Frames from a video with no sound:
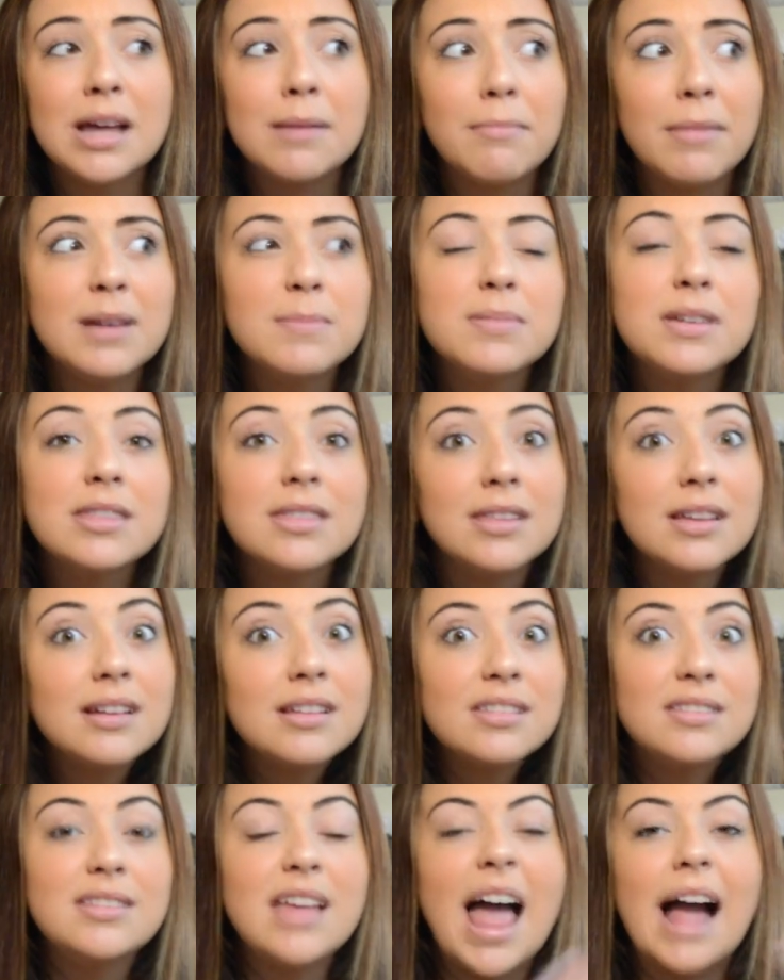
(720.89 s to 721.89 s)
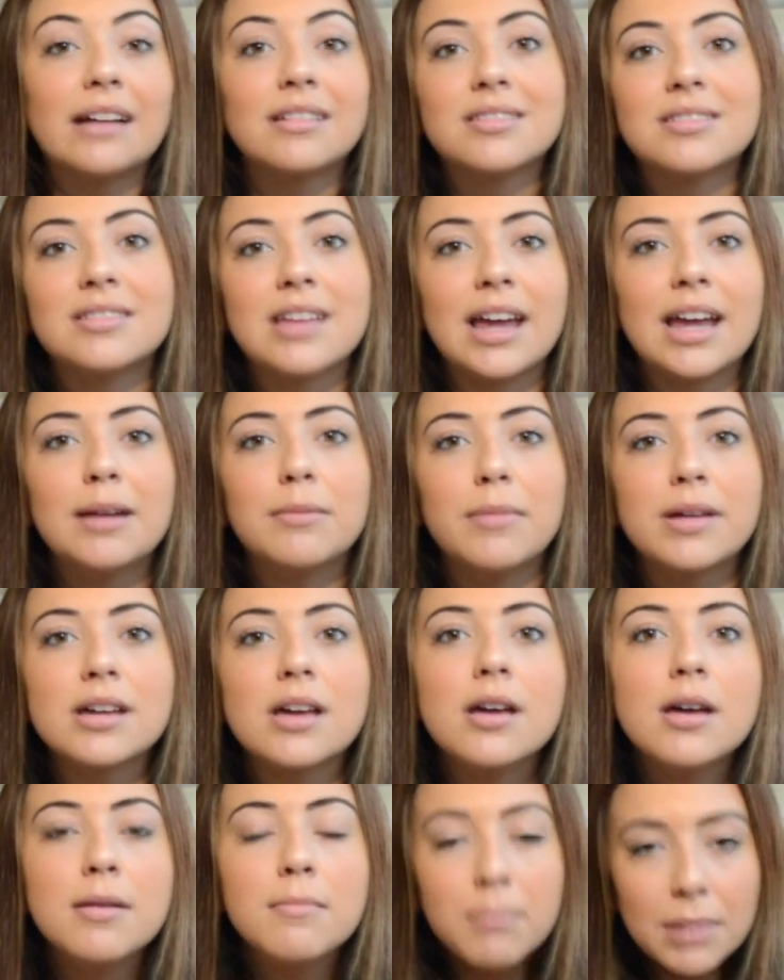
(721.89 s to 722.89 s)
that might be the exact same, like
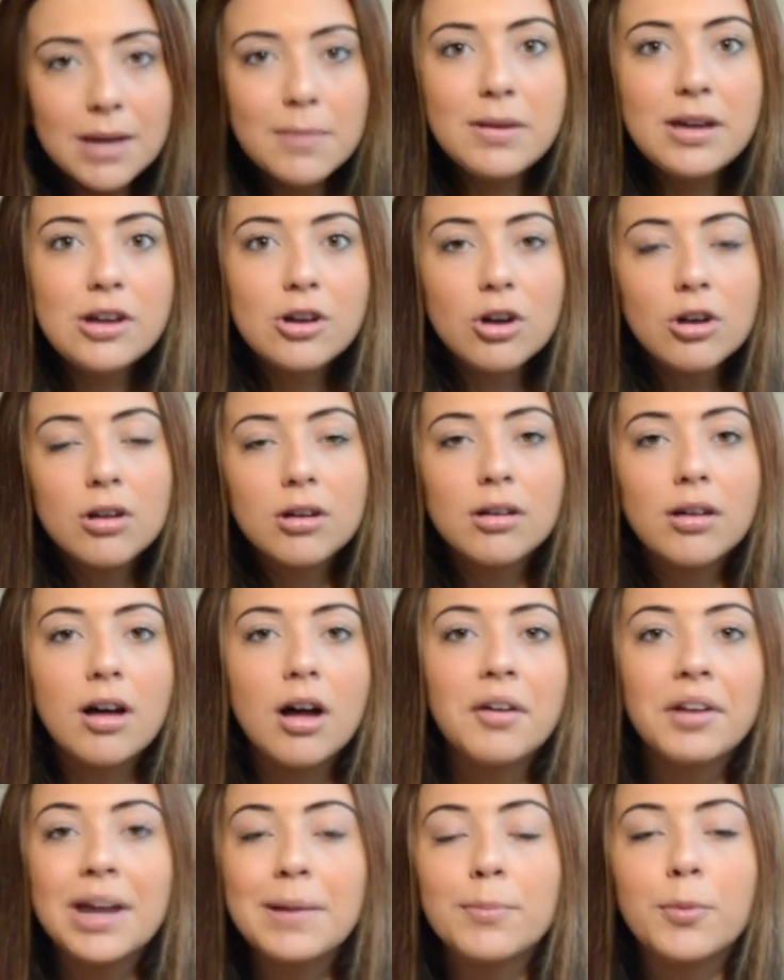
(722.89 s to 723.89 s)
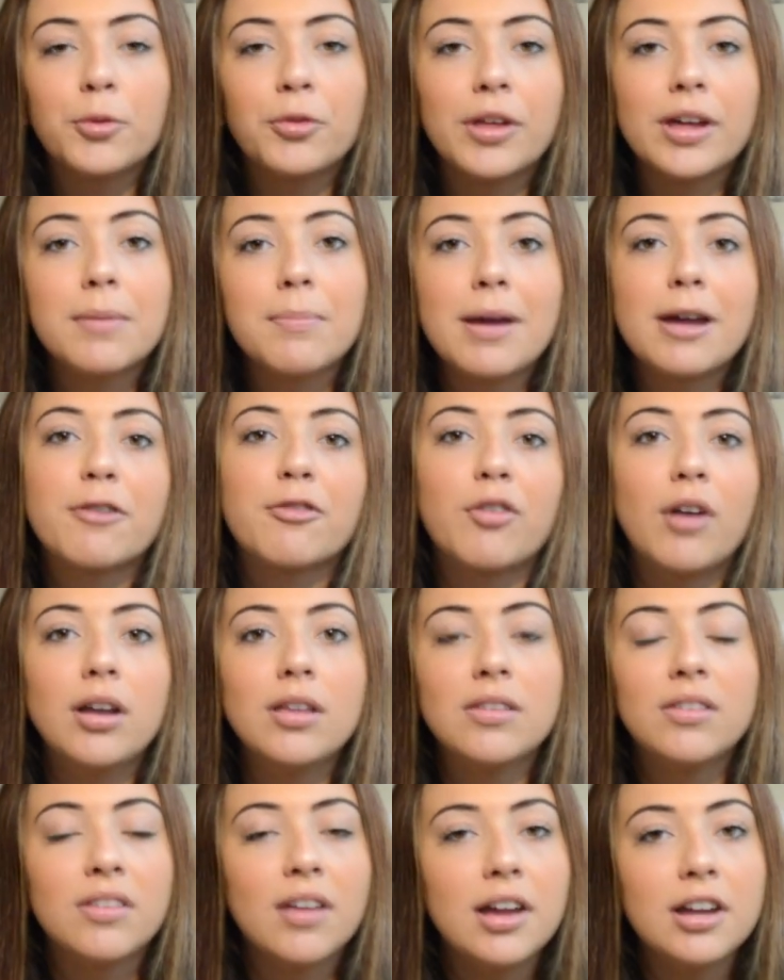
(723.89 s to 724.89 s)
maybe you're unable to like make
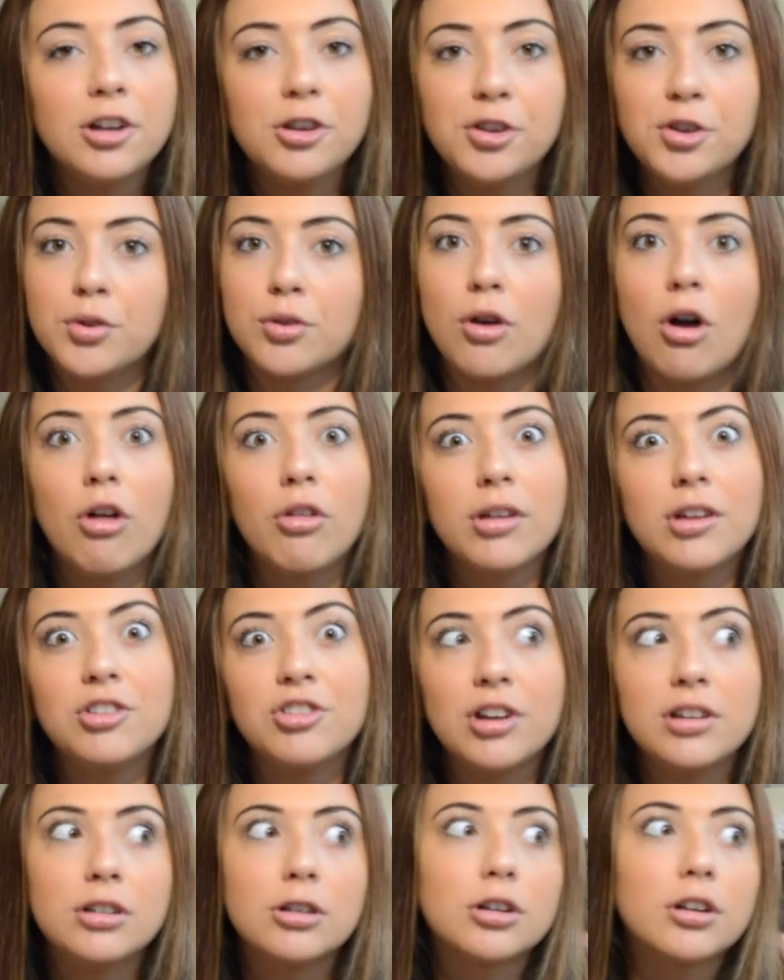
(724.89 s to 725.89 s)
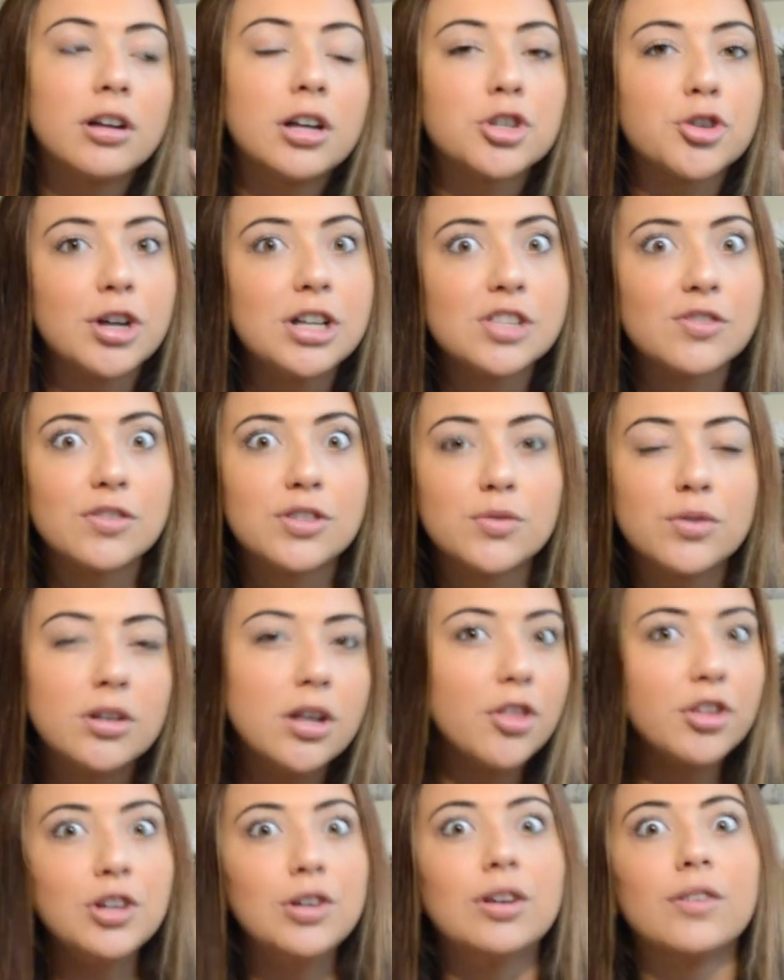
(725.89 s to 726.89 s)
friends at your new college and you're gonna transfer to
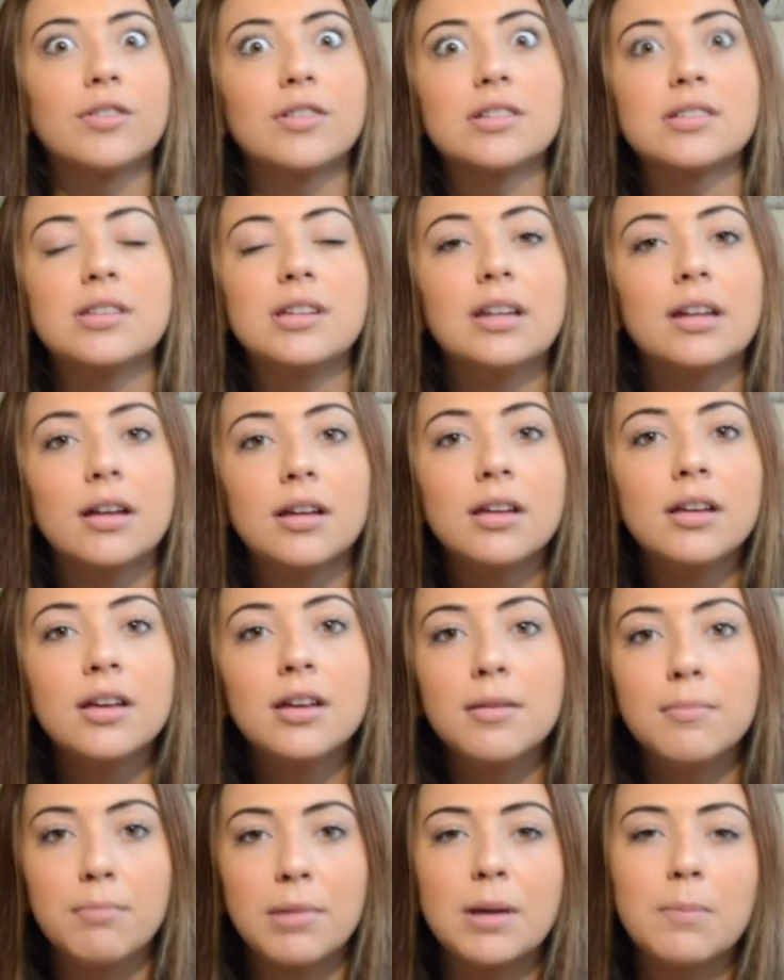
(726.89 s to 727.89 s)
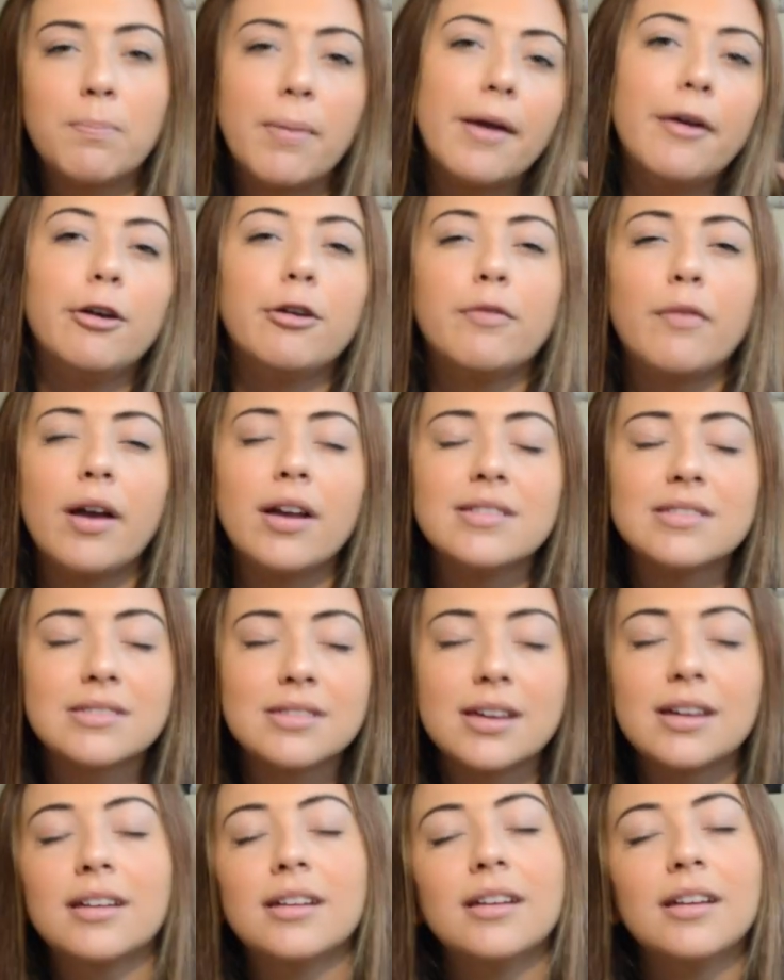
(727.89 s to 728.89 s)
another university to make better friends,
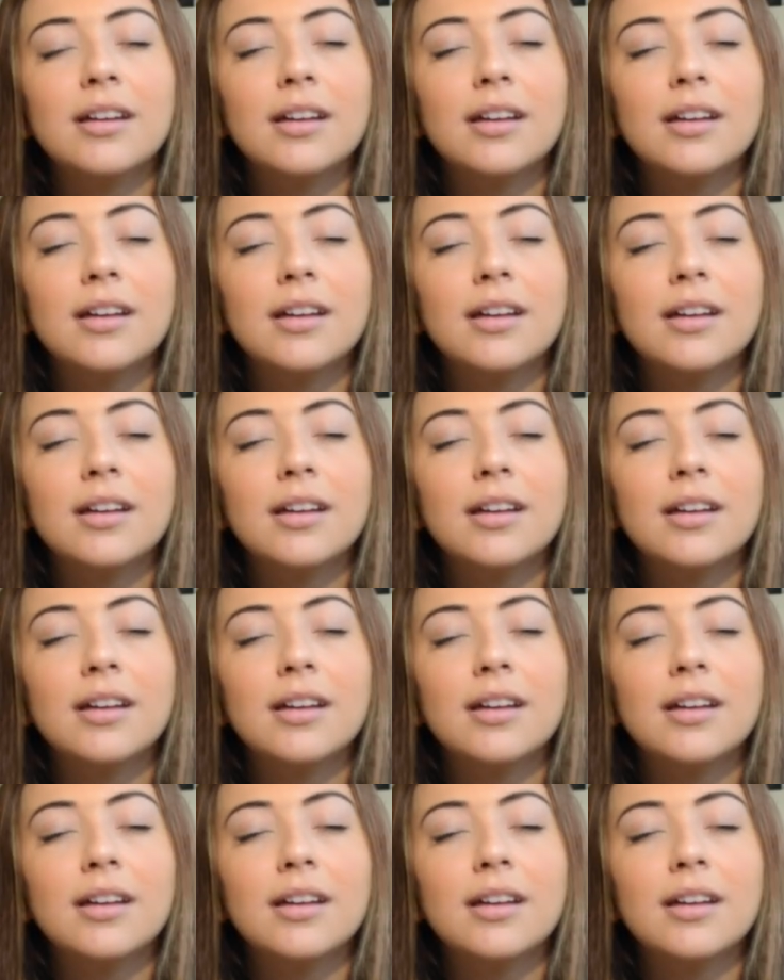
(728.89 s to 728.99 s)
like